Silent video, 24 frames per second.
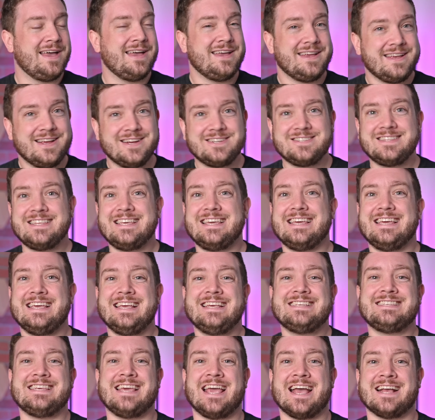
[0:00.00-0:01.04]
Here's the
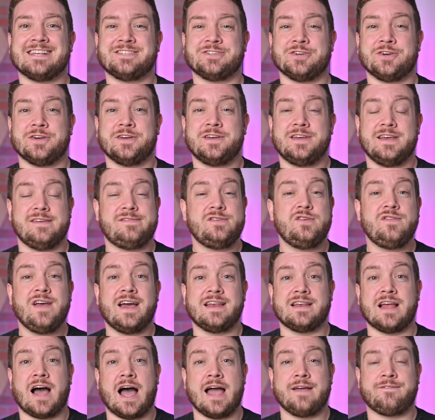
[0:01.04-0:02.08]
easy answer. If you've got
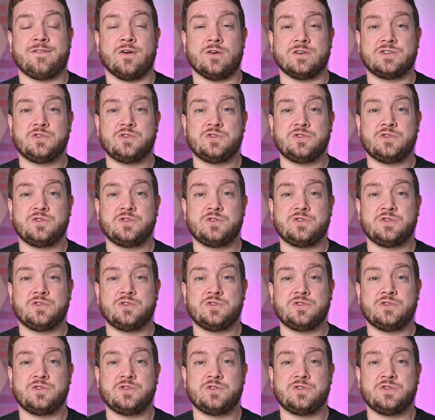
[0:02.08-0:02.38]
an iPhone